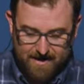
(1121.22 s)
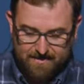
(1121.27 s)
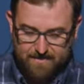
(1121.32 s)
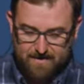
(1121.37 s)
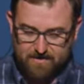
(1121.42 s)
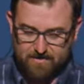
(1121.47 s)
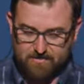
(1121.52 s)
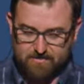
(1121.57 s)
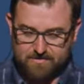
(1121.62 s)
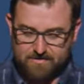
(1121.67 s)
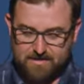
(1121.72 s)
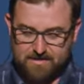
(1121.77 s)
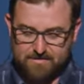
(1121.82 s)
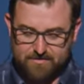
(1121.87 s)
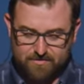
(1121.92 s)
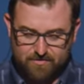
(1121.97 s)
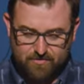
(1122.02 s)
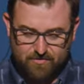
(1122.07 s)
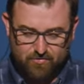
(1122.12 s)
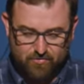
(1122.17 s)
And there's
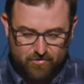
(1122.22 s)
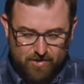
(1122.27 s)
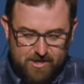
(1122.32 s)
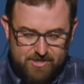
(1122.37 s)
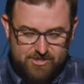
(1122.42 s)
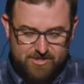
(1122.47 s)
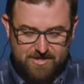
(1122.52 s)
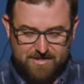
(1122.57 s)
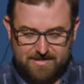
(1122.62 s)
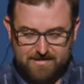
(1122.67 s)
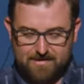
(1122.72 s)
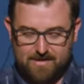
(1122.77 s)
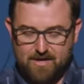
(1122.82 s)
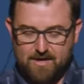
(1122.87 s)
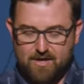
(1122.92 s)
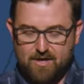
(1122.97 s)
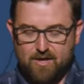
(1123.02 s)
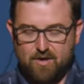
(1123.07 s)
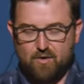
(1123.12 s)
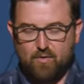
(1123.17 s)
this crushing
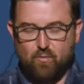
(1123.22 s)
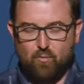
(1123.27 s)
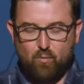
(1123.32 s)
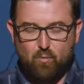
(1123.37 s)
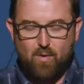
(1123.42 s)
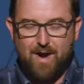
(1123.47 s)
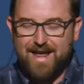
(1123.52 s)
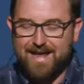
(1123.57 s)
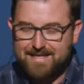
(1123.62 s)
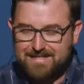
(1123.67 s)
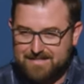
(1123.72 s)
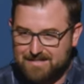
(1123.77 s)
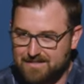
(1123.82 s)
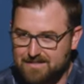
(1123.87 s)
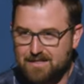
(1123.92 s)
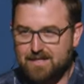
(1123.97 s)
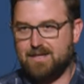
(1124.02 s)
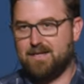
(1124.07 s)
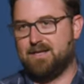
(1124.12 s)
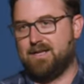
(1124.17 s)

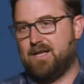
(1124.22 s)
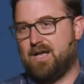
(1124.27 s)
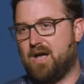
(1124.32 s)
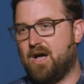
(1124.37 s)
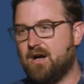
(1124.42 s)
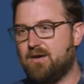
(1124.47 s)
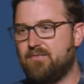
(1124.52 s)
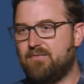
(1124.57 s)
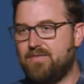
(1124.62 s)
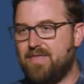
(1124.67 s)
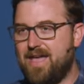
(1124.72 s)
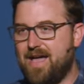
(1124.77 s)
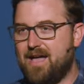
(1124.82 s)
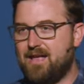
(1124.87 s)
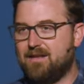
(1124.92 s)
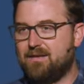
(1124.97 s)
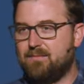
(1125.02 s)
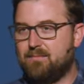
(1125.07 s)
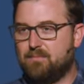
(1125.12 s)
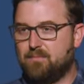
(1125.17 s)
weights of
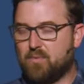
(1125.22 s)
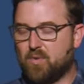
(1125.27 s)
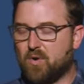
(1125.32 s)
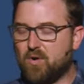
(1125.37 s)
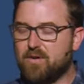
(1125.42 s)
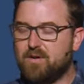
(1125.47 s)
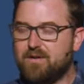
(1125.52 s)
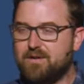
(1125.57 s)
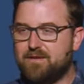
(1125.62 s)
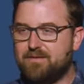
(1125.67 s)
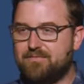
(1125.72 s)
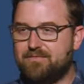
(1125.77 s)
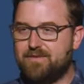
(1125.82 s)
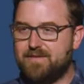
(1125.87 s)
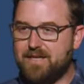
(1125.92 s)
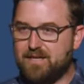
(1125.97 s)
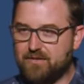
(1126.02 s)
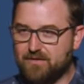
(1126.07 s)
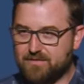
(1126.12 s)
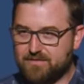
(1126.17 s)
that burden of
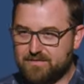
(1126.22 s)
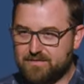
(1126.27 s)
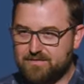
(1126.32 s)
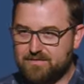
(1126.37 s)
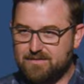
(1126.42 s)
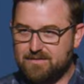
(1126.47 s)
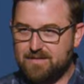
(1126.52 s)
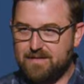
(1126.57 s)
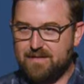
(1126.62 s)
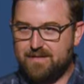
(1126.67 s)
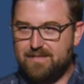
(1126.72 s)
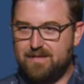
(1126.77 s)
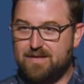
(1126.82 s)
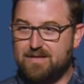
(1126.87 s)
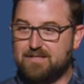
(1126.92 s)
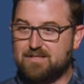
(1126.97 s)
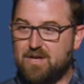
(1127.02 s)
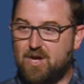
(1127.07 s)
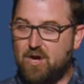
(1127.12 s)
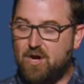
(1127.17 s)
guilt that
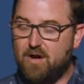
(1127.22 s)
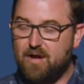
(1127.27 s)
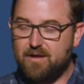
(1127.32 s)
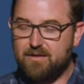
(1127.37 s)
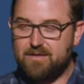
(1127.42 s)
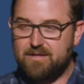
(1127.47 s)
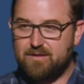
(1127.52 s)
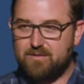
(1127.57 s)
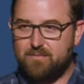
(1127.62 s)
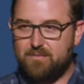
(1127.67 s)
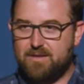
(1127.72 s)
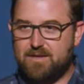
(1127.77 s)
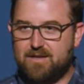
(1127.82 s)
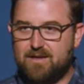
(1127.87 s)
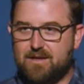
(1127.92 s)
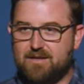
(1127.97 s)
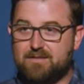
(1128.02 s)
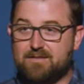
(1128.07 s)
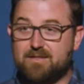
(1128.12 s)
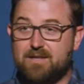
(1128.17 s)
is on you
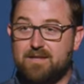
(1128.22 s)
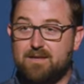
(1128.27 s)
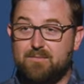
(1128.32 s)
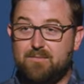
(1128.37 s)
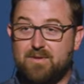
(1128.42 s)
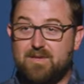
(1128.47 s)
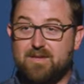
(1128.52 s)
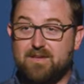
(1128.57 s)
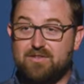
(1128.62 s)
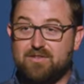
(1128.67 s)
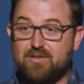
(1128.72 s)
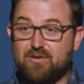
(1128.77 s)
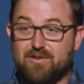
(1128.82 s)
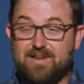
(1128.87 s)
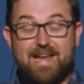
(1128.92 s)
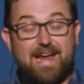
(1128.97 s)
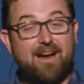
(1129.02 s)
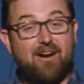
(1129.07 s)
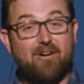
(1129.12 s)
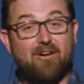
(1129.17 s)
because, because you're
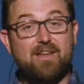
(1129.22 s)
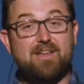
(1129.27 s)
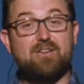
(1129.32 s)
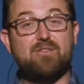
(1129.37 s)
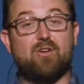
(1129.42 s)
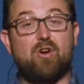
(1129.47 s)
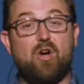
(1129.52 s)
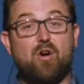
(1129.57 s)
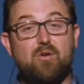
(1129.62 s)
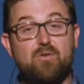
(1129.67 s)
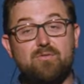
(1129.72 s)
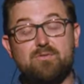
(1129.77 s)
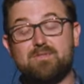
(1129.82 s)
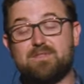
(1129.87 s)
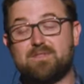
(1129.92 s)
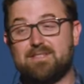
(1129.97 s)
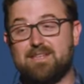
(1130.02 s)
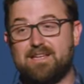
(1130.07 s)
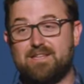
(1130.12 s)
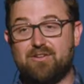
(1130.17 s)
carrying your own
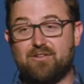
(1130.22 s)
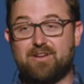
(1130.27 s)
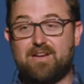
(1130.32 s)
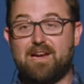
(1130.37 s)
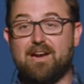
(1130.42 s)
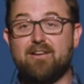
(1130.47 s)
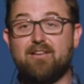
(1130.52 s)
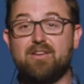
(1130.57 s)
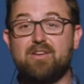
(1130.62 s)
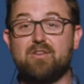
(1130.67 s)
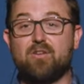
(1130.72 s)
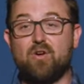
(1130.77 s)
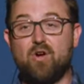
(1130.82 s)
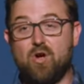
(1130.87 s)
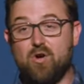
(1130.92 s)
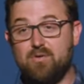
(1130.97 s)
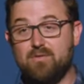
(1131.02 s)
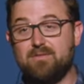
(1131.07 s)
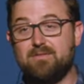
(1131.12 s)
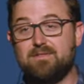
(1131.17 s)
sin, you're carrying your
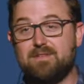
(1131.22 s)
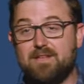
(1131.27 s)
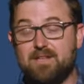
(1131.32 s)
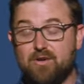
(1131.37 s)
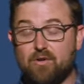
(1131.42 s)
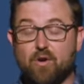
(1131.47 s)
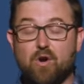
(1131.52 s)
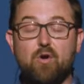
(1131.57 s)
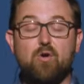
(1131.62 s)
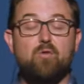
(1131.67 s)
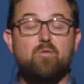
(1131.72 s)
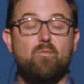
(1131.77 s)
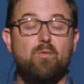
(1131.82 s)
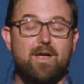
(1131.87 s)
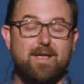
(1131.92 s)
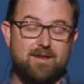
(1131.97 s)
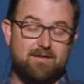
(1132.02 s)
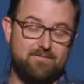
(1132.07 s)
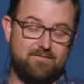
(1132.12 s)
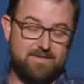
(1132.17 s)
own, your own
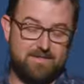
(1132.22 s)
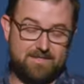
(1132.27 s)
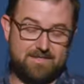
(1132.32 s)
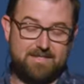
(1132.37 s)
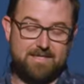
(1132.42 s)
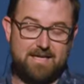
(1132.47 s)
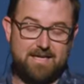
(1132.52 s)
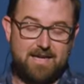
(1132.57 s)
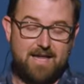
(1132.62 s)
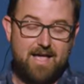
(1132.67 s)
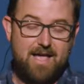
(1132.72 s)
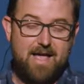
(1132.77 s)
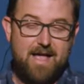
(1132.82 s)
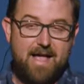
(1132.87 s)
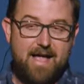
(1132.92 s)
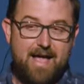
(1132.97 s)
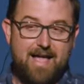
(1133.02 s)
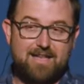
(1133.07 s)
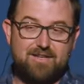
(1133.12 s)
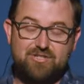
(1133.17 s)
weight of the sin.
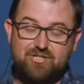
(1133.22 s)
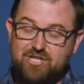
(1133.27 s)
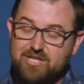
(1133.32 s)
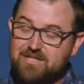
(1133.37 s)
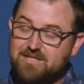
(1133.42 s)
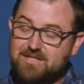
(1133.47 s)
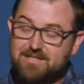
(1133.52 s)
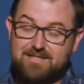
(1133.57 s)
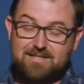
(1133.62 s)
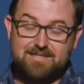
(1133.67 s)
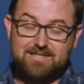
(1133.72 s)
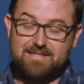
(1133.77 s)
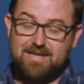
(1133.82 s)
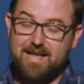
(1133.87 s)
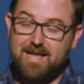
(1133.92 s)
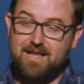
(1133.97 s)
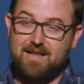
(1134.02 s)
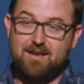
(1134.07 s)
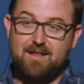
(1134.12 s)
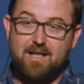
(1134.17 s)
And Jesus is
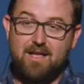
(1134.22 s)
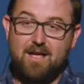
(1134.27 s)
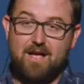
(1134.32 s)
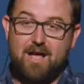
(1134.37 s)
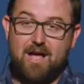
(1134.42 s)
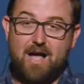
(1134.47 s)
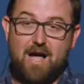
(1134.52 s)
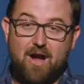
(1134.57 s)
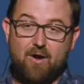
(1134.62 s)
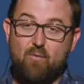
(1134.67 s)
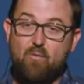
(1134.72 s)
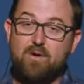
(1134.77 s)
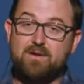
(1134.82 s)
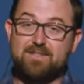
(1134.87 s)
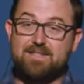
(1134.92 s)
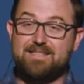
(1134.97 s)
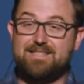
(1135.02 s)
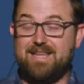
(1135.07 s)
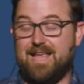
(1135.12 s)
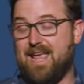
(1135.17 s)
saying, I
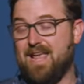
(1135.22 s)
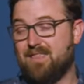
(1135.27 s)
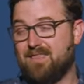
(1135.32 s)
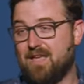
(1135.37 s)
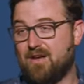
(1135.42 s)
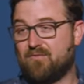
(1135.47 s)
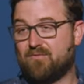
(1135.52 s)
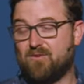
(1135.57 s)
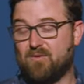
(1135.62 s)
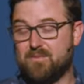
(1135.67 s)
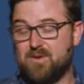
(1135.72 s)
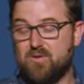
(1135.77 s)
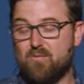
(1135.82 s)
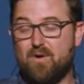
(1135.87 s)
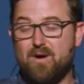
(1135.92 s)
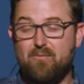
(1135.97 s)
want to take that from you.